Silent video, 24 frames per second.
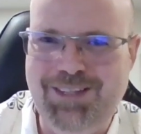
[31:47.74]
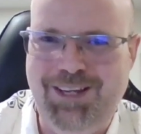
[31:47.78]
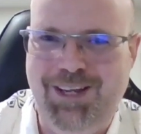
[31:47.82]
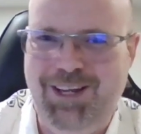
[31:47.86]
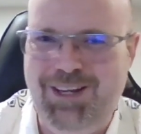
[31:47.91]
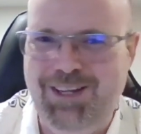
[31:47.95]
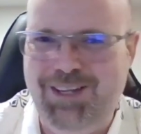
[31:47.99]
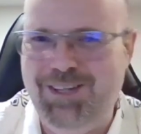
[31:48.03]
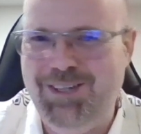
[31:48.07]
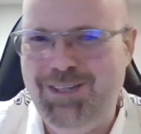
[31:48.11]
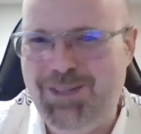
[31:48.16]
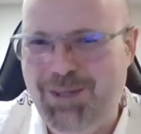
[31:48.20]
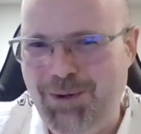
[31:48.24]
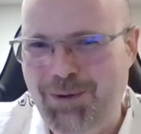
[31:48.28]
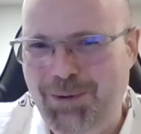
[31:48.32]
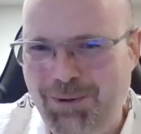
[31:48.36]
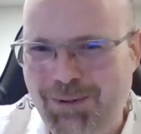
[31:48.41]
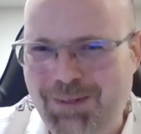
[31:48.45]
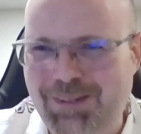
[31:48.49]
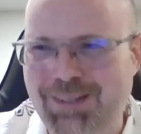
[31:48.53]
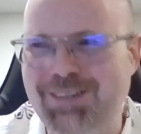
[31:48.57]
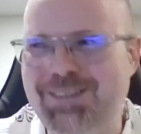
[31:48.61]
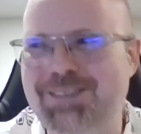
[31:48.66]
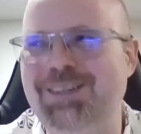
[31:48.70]
he's
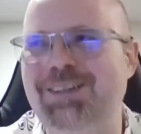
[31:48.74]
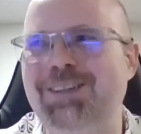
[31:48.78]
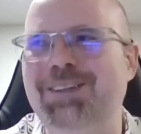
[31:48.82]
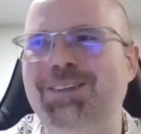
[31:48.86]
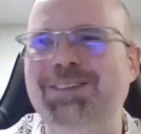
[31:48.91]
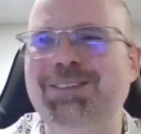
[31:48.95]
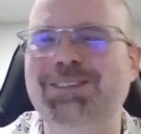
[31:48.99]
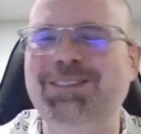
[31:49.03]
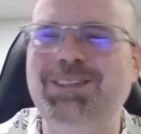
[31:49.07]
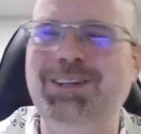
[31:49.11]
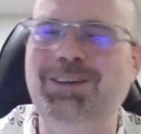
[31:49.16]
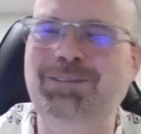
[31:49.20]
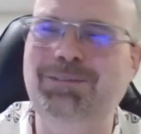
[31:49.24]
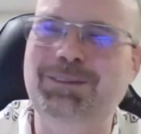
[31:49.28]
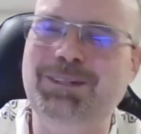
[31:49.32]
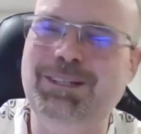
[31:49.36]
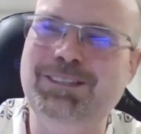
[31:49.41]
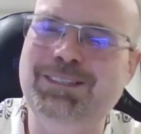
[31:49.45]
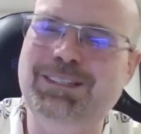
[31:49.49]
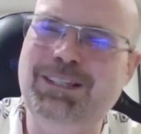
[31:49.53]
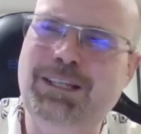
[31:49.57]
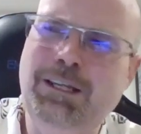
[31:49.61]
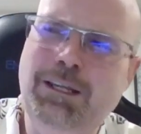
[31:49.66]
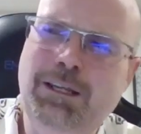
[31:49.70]
doing this other stuff, and
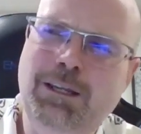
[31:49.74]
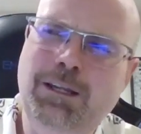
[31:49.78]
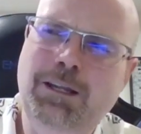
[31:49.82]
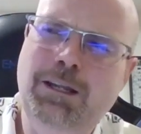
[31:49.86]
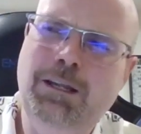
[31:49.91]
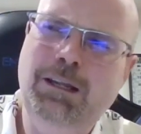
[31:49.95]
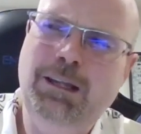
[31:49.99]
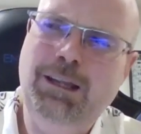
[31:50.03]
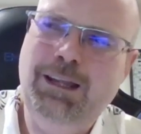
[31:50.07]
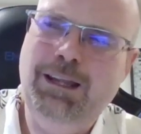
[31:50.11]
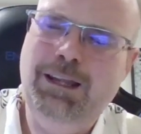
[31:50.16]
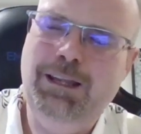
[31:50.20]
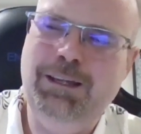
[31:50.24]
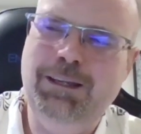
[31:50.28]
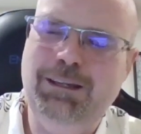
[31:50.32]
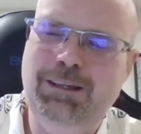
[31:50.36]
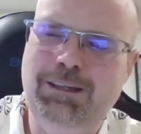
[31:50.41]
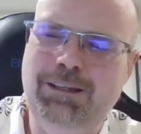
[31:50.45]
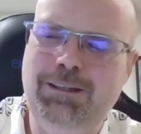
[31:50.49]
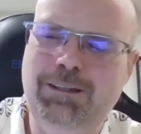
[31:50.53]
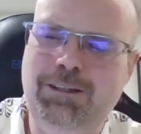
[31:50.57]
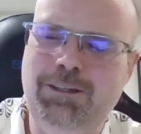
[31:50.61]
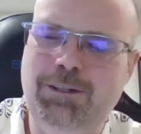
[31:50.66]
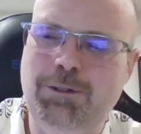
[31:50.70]
and,
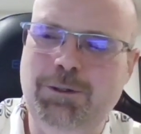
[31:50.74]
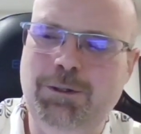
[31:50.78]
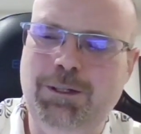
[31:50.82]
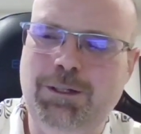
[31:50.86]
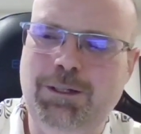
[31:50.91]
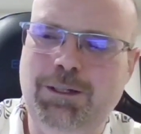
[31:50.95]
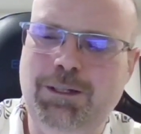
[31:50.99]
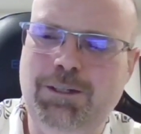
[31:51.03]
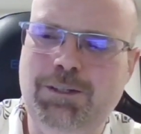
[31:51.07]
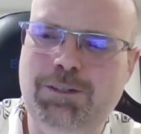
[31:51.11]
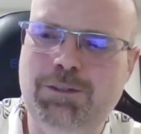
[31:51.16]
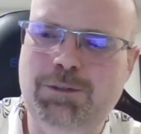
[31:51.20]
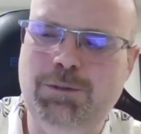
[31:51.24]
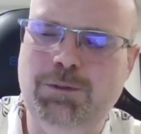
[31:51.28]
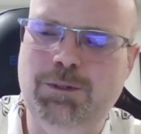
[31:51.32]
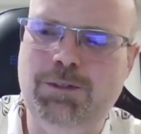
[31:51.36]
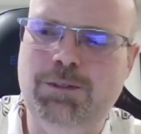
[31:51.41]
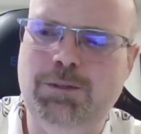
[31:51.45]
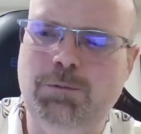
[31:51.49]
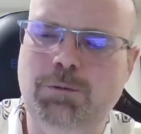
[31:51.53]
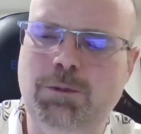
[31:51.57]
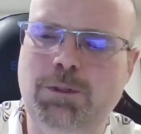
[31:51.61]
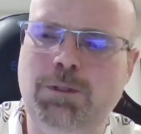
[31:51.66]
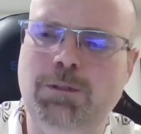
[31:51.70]
and you know I, I, just sort of
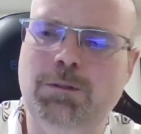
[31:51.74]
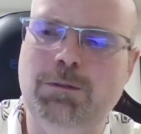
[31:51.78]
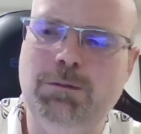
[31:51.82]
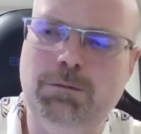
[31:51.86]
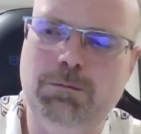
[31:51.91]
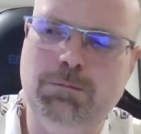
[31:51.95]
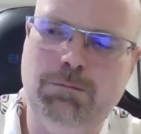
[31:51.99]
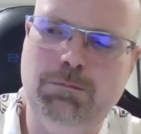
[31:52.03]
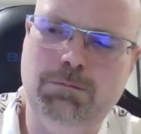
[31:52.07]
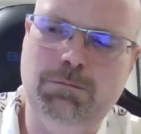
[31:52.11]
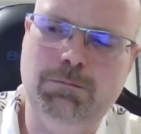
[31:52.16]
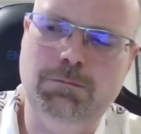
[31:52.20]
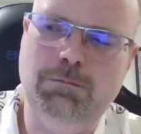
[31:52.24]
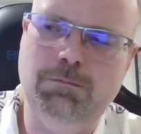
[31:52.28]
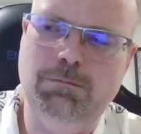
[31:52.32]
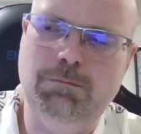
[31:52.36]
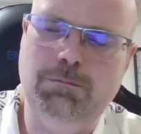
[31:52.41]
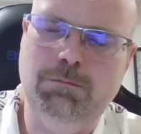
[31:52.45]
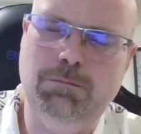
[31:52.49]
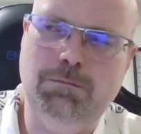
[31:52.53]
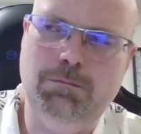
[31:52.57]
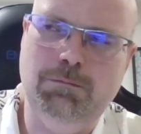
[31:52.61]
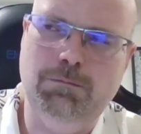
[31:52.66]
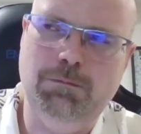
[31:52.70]
said, well,
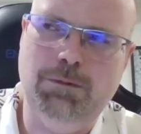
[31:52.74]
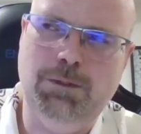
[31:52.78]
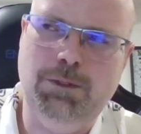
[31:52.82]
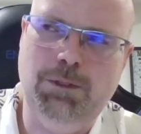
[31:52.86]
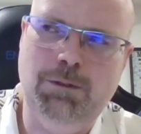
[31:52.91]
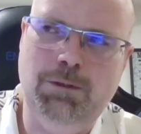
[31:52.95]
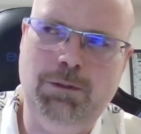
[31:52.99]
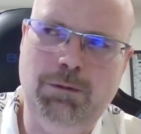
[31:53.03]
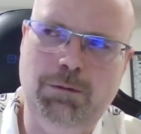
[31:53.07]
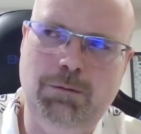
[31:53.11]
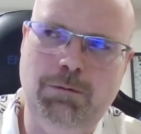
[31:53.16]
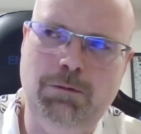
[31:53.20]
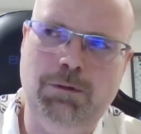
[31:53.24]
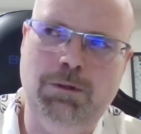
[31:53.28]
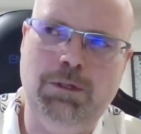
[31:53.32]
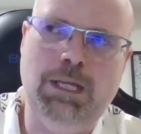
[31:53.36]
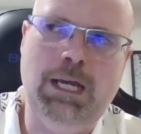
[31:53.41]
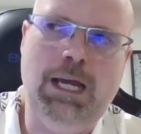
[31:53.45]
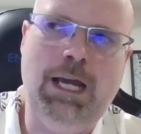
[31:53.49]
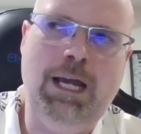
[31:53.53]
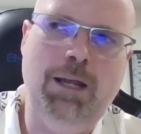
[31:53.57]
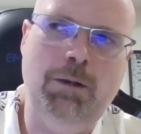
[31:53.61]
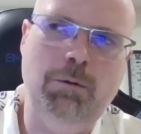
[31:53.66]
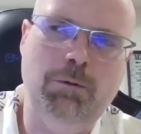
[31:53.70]
do you do
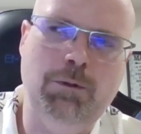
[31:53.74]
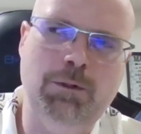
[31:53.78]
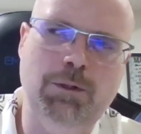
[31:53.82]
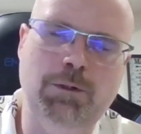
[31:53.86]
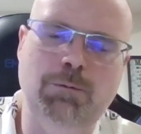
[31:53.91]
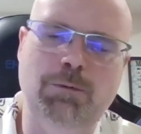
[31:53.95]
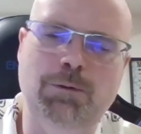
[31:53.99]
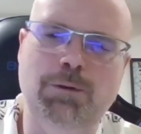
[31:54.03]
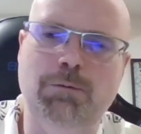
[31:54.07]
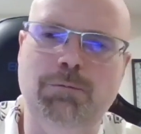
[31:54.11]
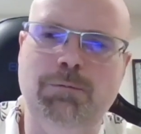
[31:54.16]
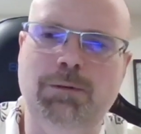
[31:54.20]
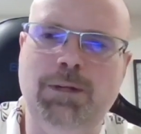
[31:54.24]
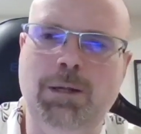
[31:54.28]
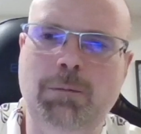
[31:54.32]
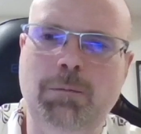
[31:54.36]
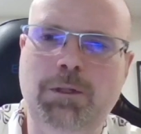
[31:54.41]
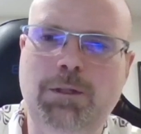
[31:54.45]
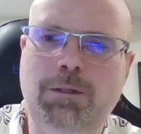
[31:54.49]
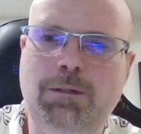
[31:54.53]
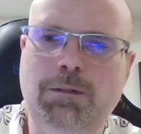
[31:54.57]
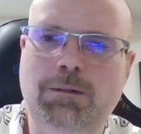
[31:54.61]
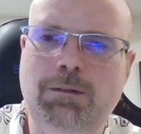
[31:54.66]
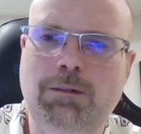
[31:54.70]
that when you're with your
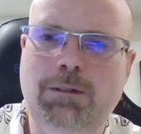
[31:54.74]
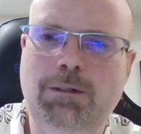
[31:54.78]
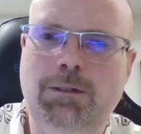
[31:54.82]
family?